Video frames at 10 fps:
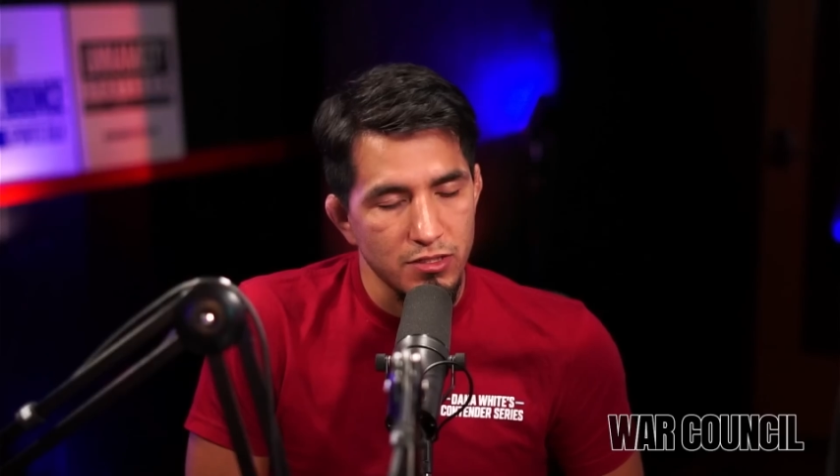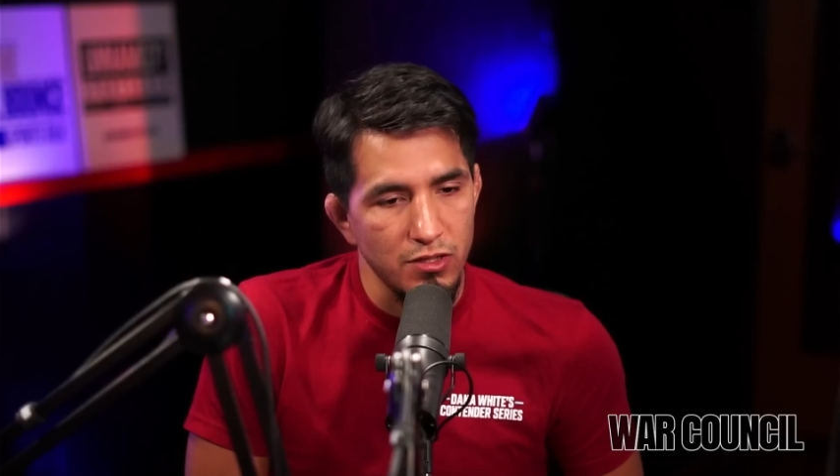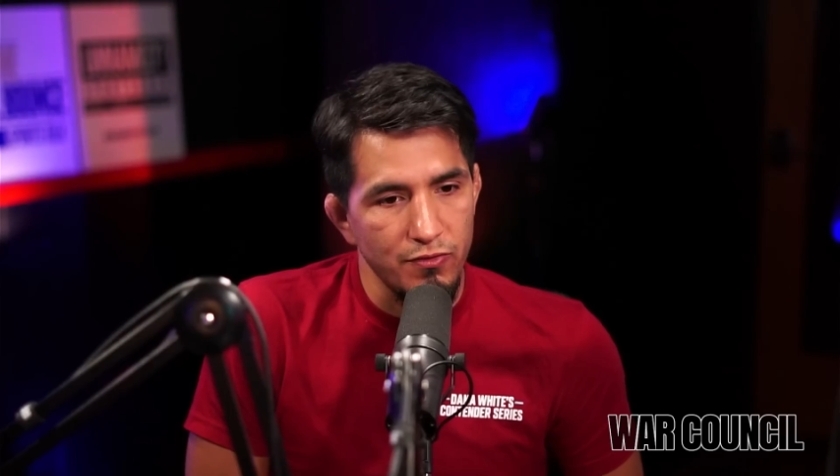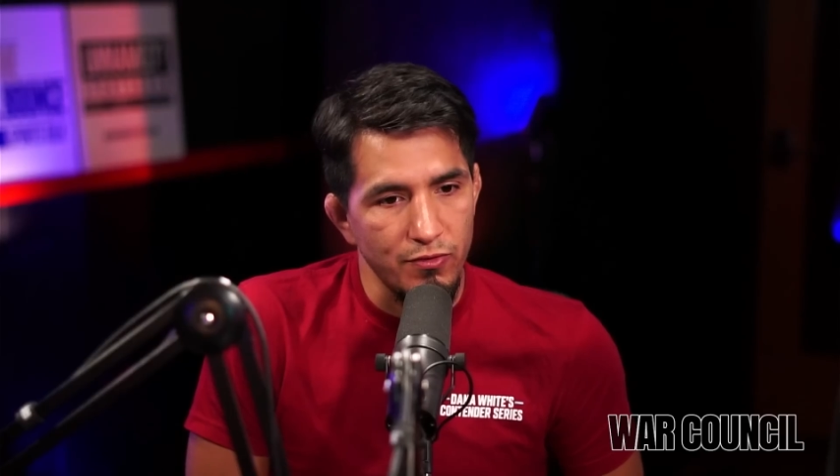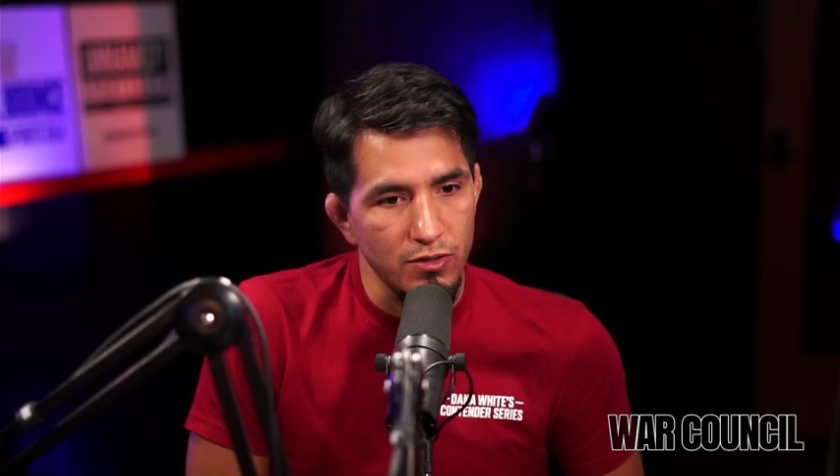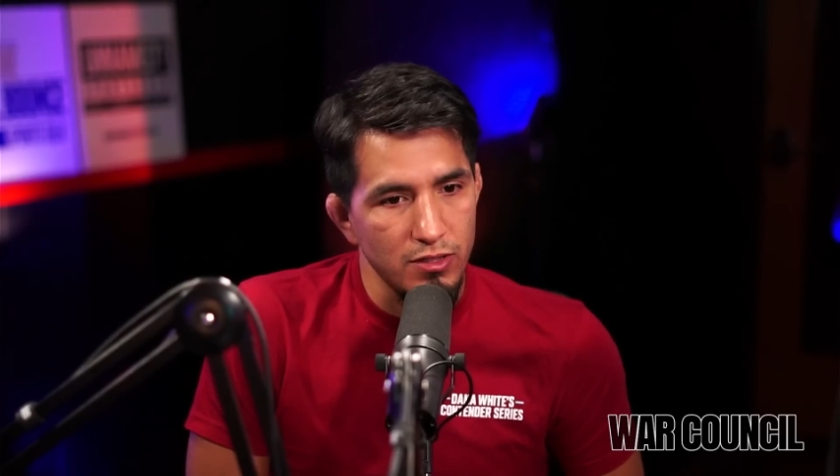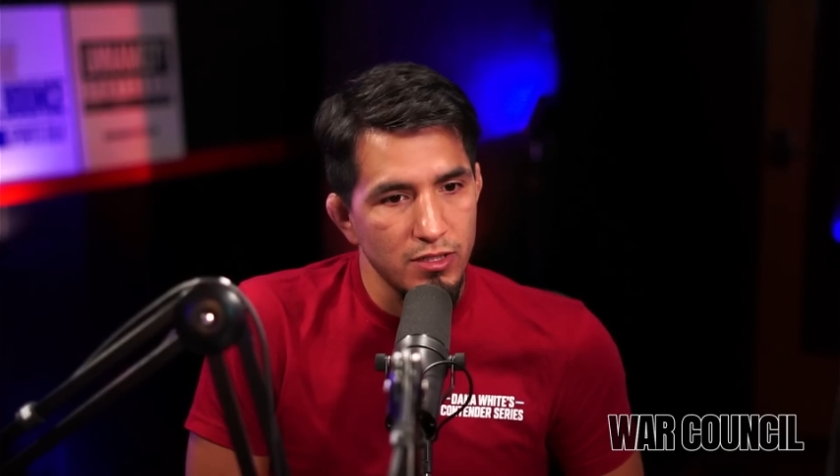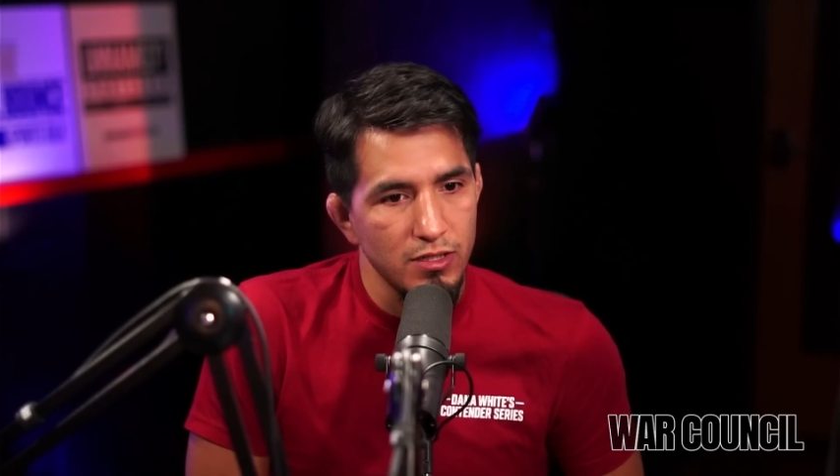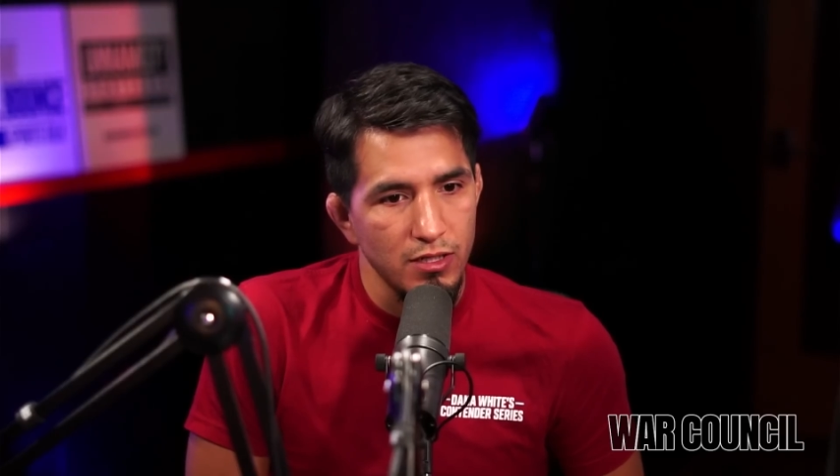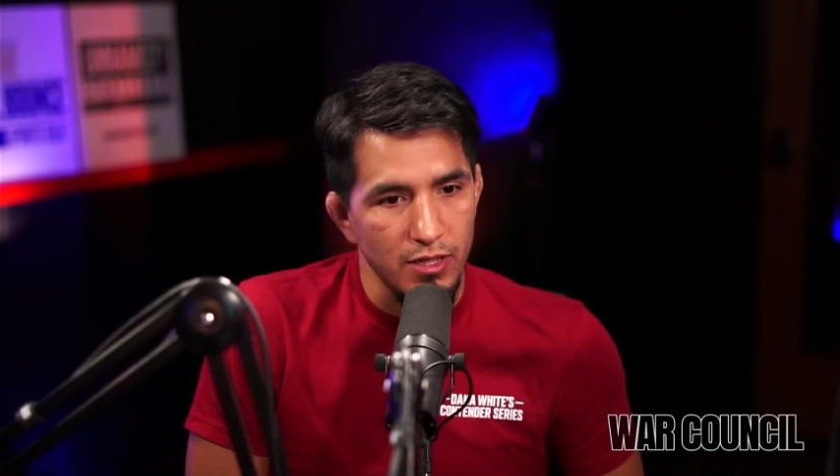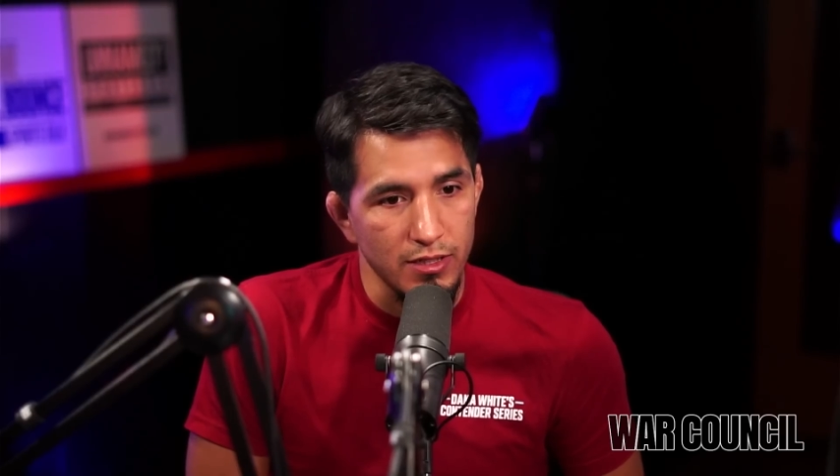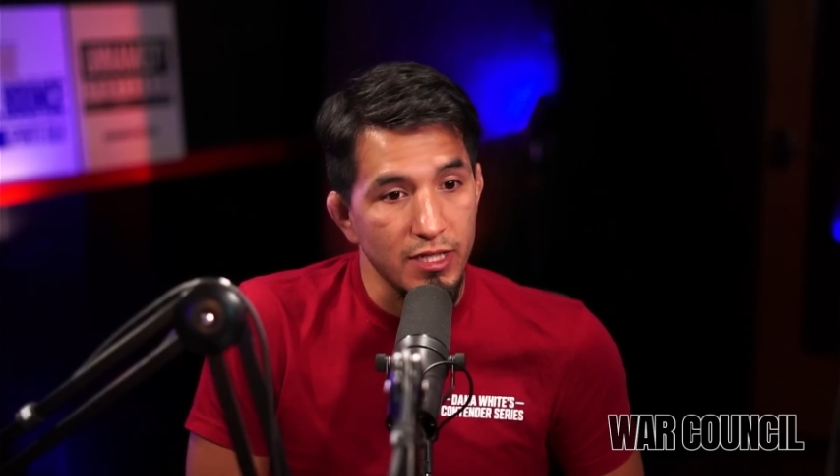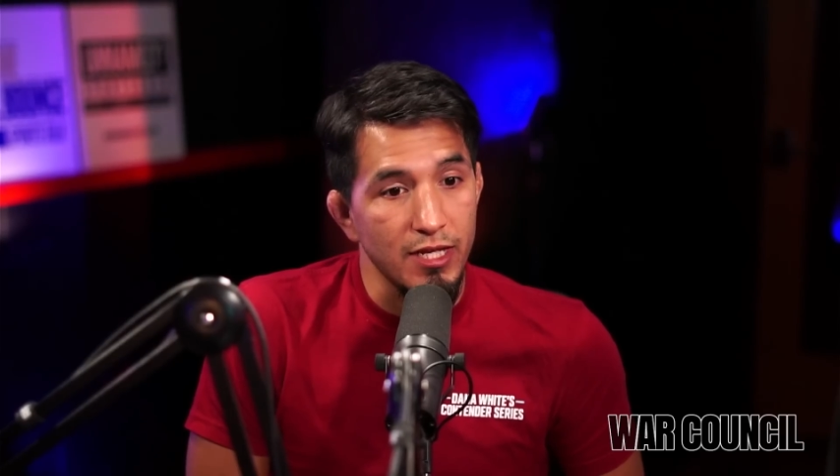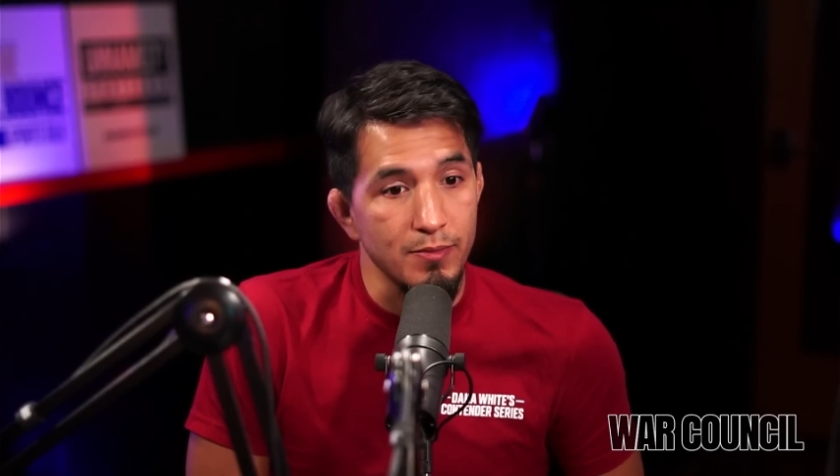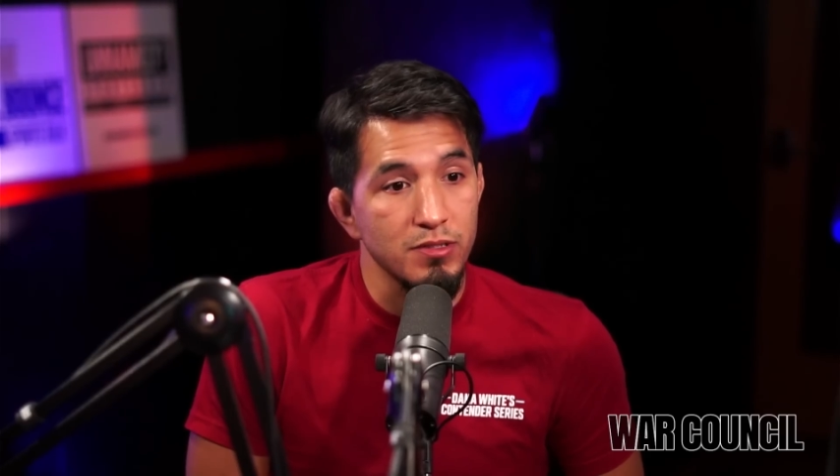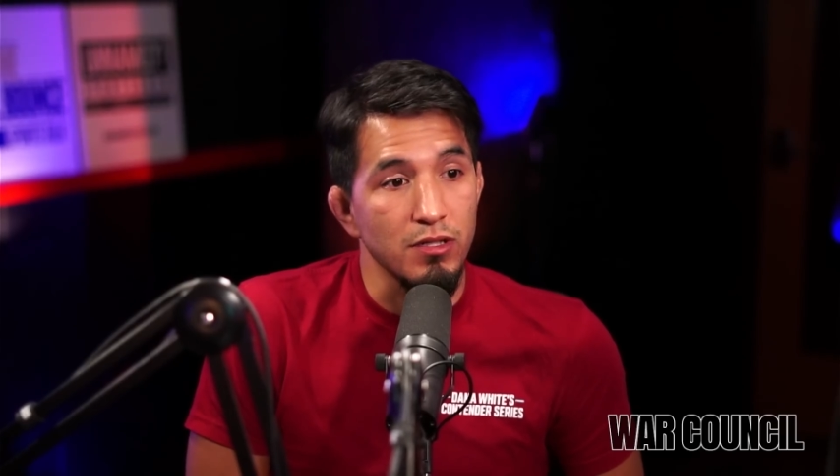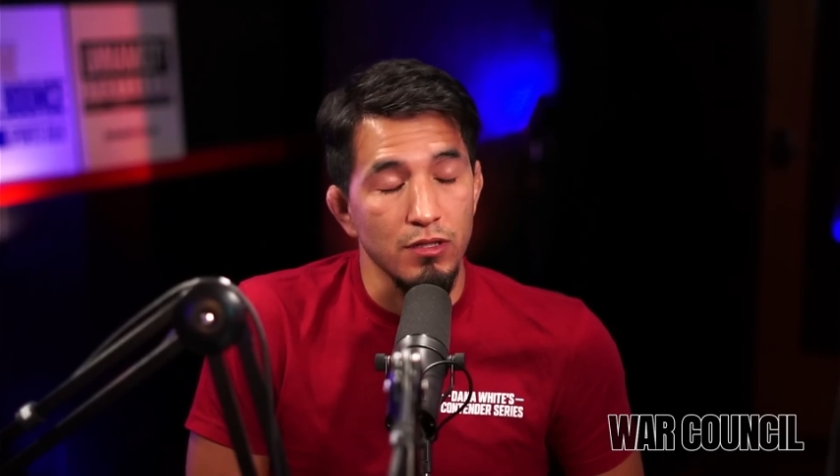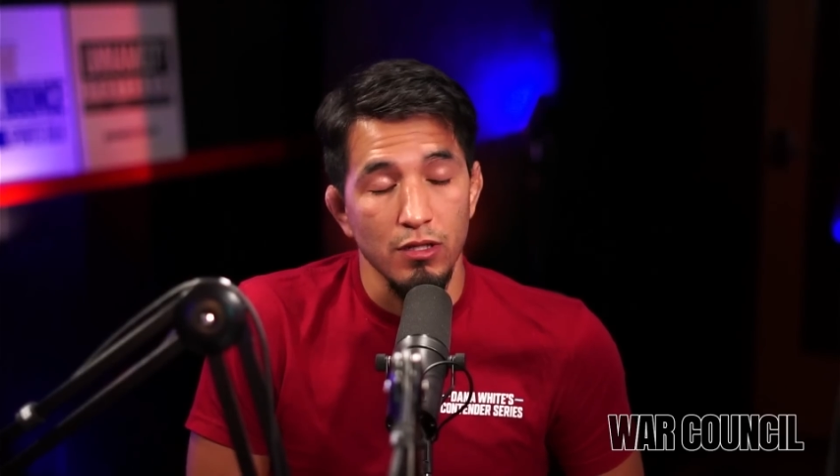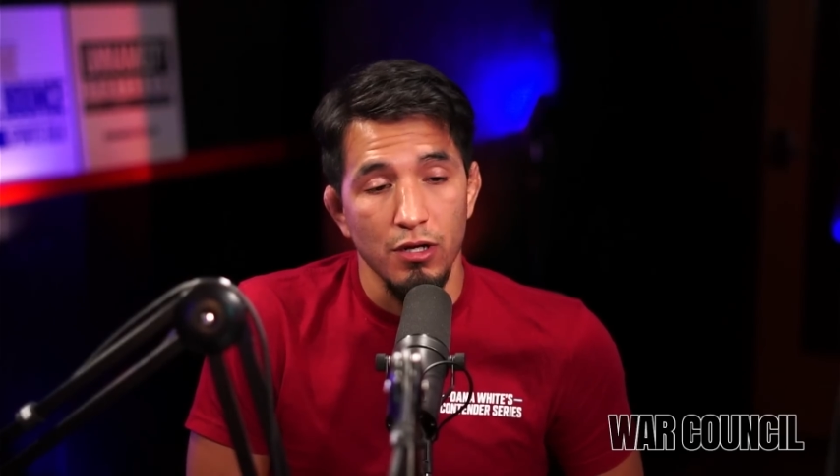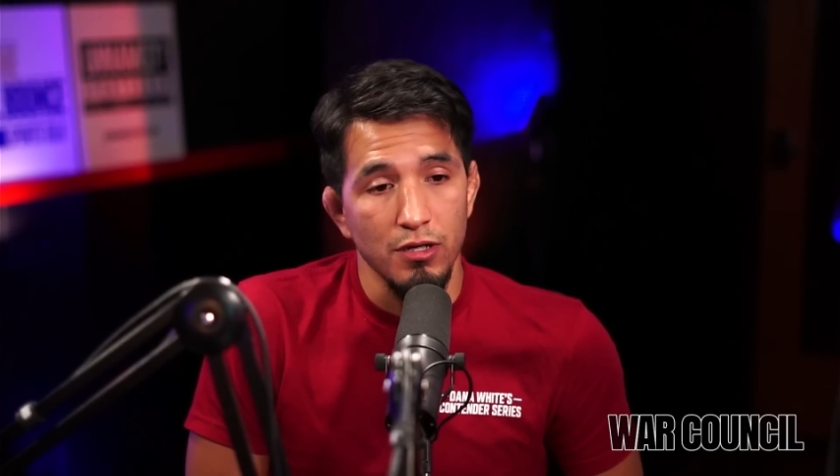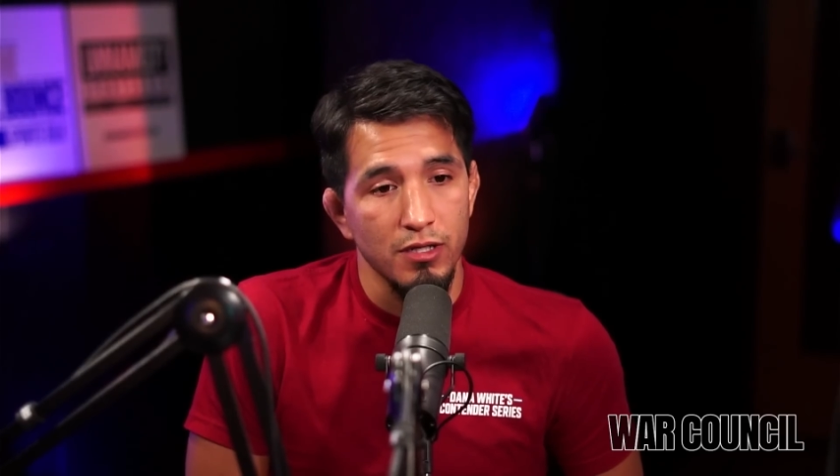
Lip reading: off early and keeps the long